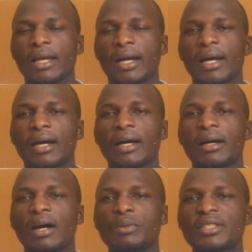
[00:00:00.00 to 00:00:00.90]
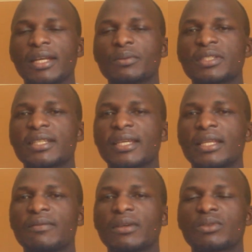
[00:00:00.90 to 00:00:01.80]
I will start with the
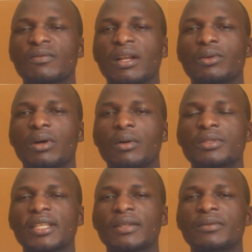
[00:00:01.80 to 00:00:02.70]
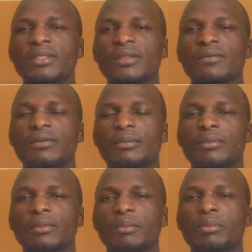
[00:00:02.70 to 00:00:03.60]
side effect of alcohol. I will start with it
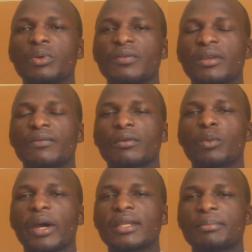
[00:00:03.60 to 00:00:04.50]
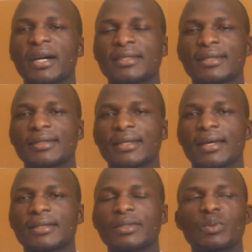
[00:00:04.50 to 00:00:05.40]
from moving from where it passes
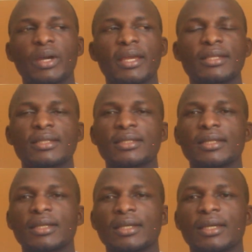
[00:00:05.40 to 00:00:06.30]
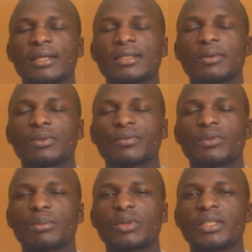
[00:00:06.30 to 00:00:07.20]
until where it gets out of
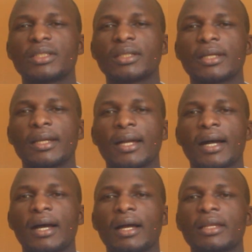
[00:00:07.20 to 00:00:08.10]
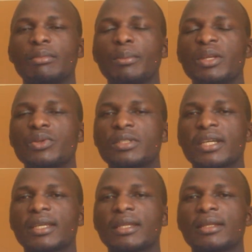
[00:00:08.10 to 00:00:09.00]
your body. The moment you
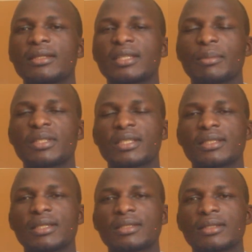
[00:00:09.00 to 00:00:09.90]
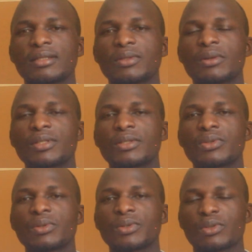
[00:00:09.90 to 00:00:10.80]
take in these substances, it goes
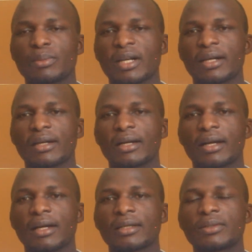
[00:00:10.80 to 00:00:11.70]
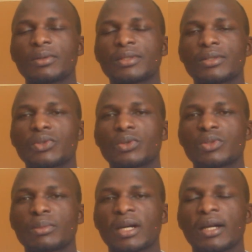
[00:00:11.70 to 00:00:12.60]
into your stomach. It goes into your
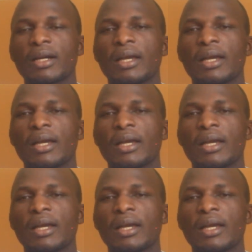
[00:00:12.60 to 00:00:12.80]
stomach.